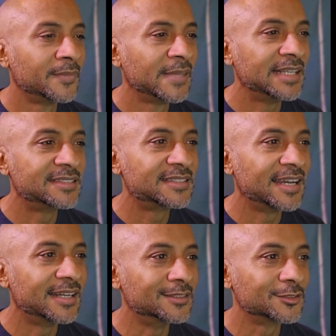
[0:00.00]
He
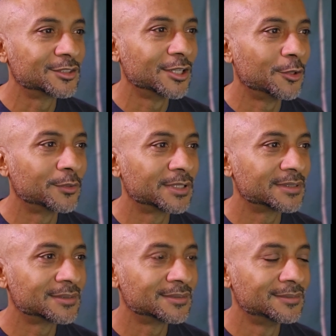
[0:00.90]
stands slowly,
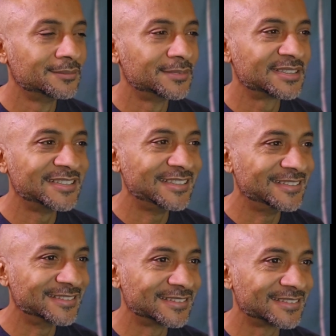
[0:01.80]

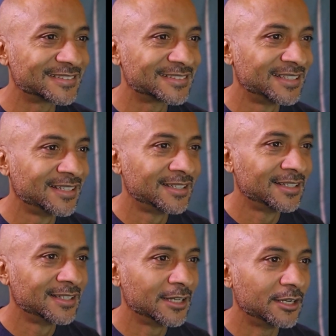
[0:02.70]
sneezes.
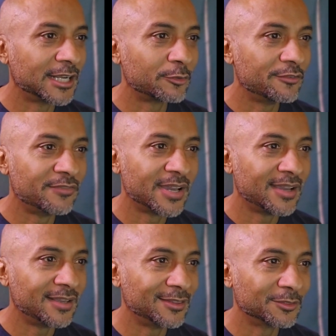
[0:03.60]
An angry
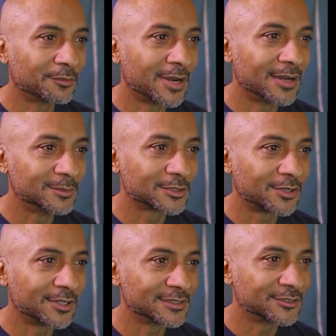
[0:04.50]
vein throbs
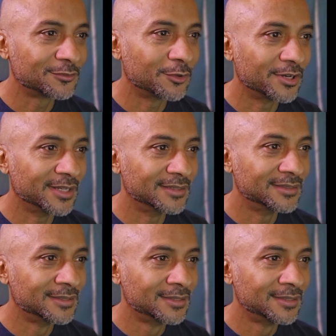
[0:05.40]
across his forehead.